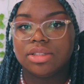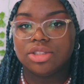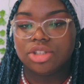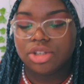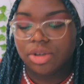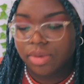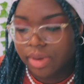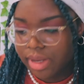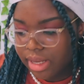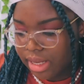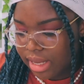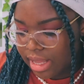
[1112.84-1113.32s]

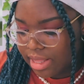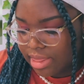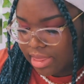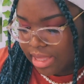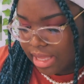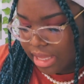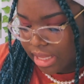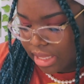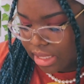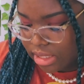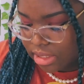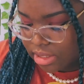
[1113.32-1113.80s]
doing, I
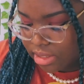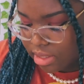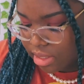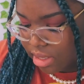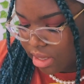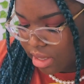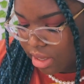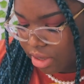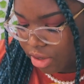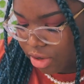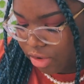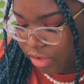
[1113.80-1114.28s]
think it's
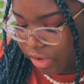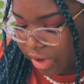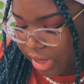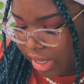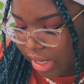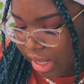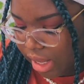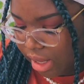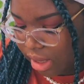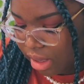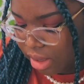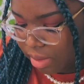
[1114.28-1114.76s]
an
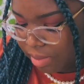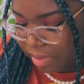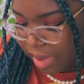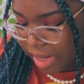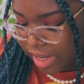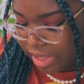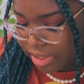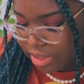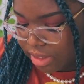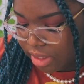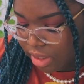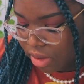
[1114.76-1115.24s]
acrylic
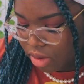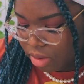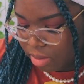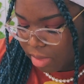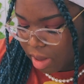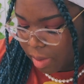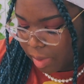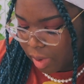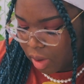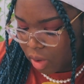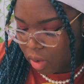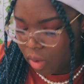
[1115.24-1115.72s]
painting or
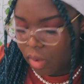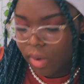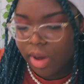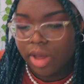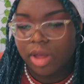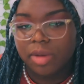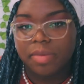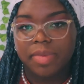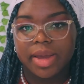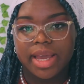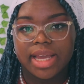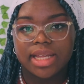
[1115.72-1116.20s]
maybe an
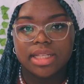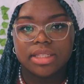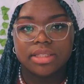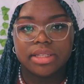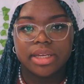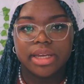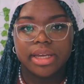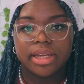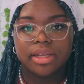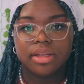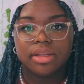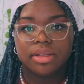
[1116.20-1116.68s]
oil
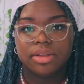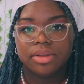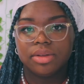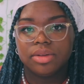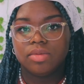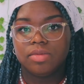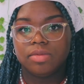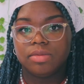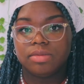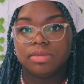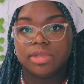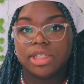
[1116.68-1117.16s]
painting
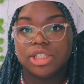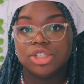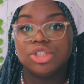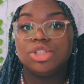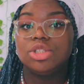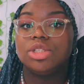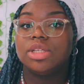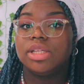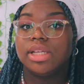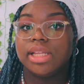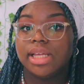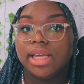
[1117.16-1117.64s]

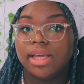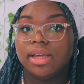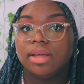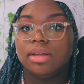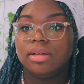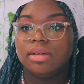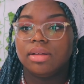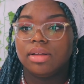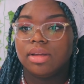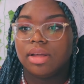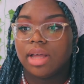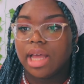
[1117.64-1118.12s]

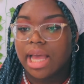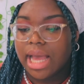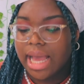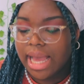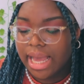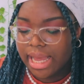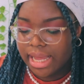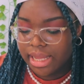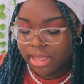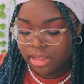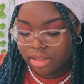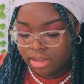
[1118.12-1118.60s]
digitally.
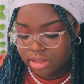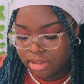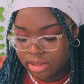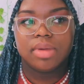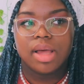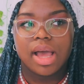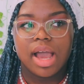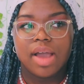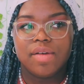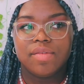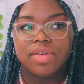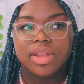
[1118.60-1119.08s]
And
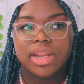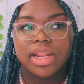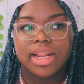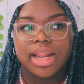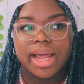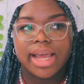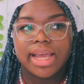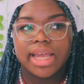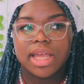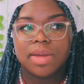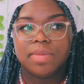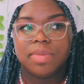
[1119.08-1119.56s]
I really
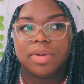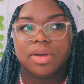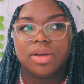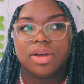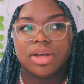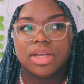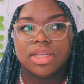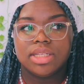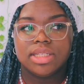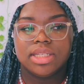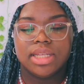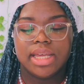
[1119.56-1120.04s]
like it
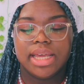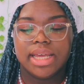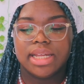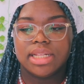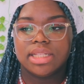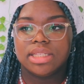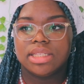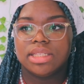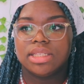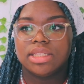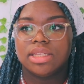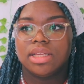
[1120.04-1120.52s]
because
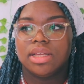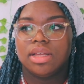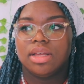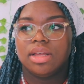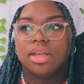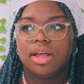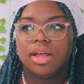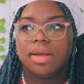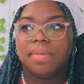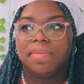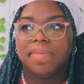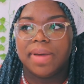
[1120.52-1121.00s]
it's
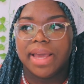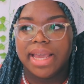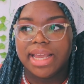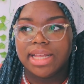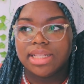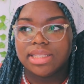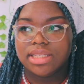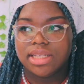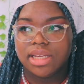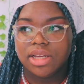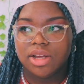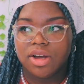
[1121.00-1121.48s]
a
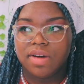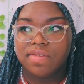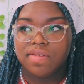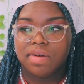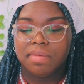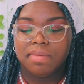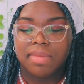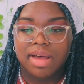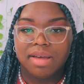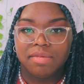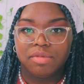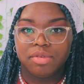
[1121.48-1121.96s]
painting of a
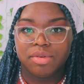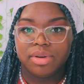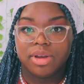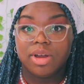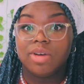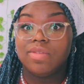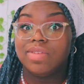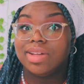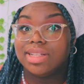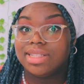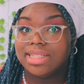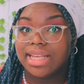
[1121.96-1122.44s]
memory
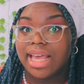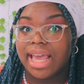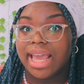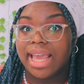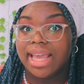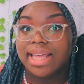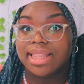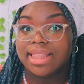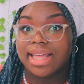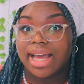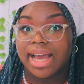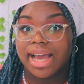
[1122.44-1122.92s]
of a
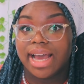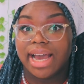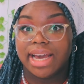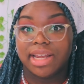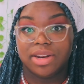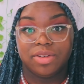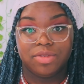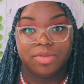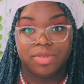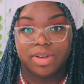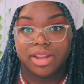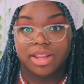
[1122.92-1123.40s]
day that I
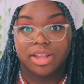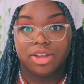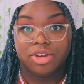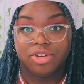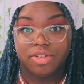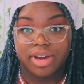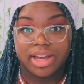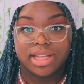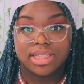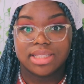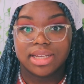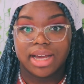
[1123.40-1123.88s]
had a really
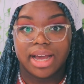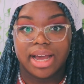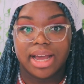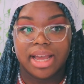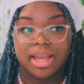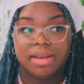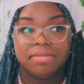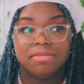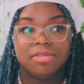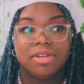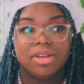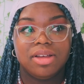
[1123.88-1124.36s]
great
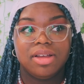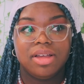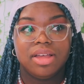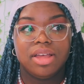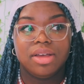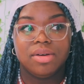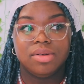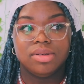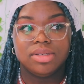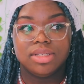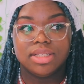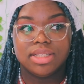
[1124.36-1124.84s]
time.
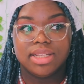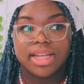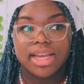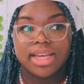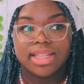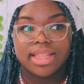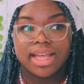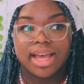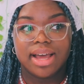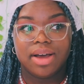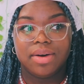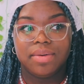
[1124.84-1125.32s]
It was the
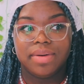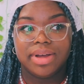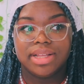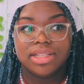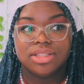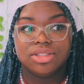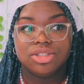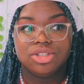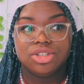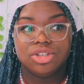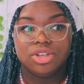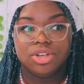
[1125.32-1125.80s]
day that I
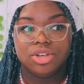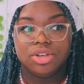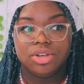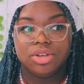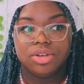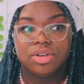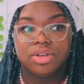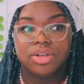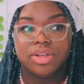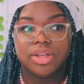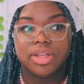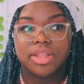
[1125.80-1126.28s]
went
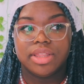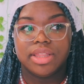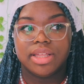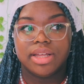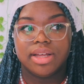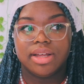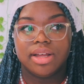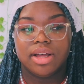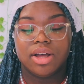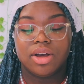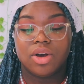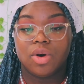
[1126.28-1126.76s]
to
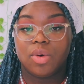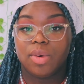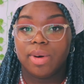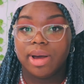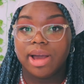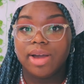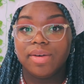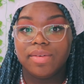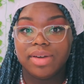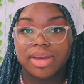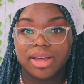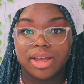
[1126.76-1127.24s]
the
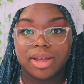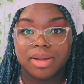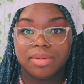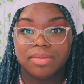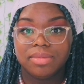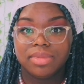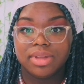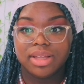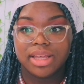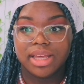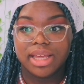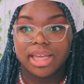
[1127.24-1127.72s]

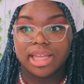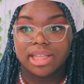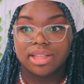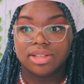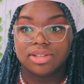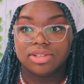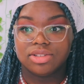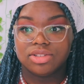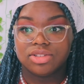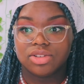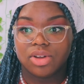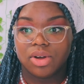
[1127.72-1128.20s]
aquarium
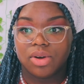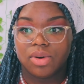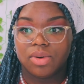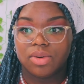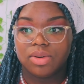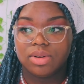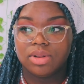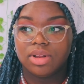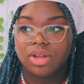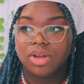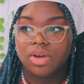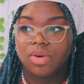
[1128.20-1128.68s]
in
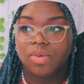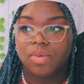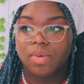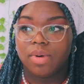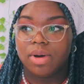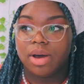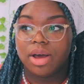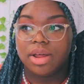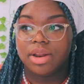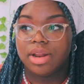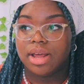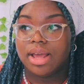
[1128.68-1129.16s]
Seoul,
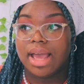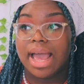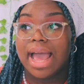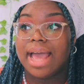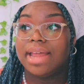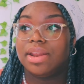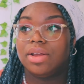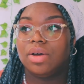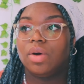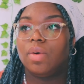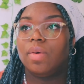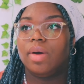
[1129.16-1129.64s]
well, uh,
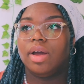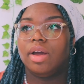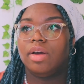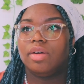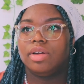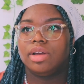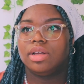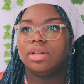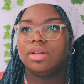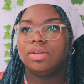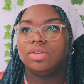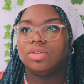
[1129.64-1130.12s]
an
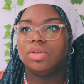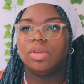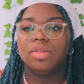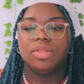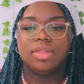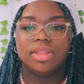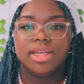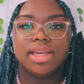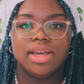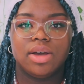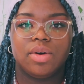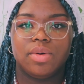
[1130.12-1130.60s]
aquarium,
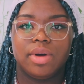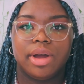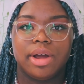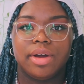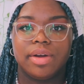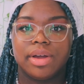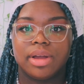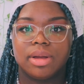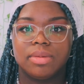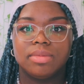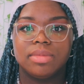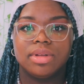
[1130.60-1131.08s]
not the
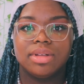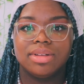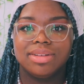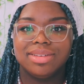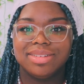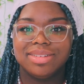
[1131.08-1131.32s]
aquarium,